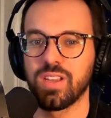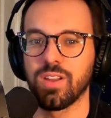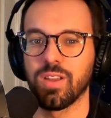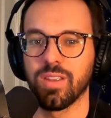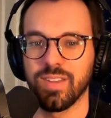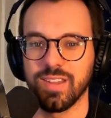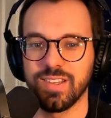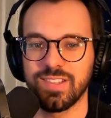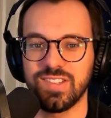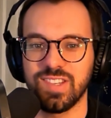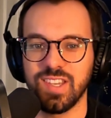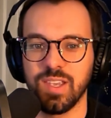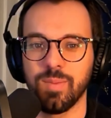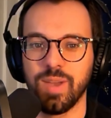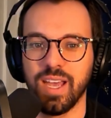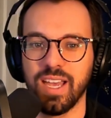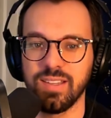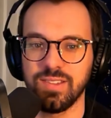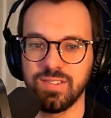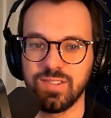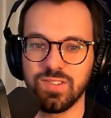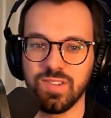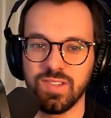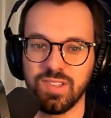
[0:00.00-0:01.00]
on the
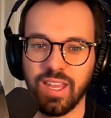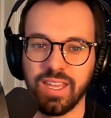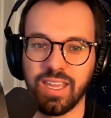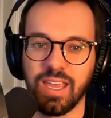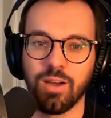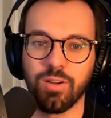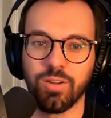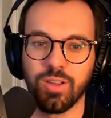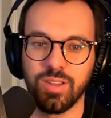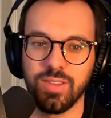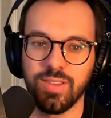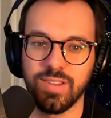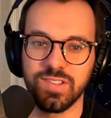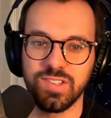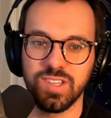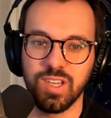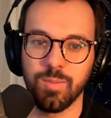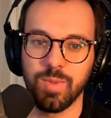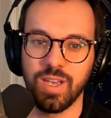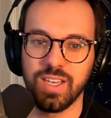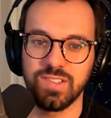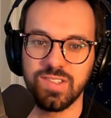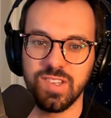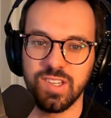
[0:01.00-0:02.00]
CMS, like how good the
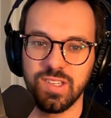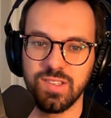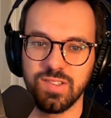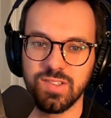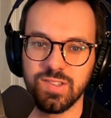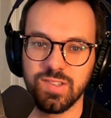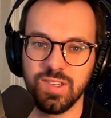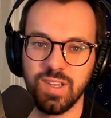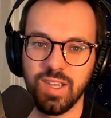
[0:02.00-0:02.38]
CMS is.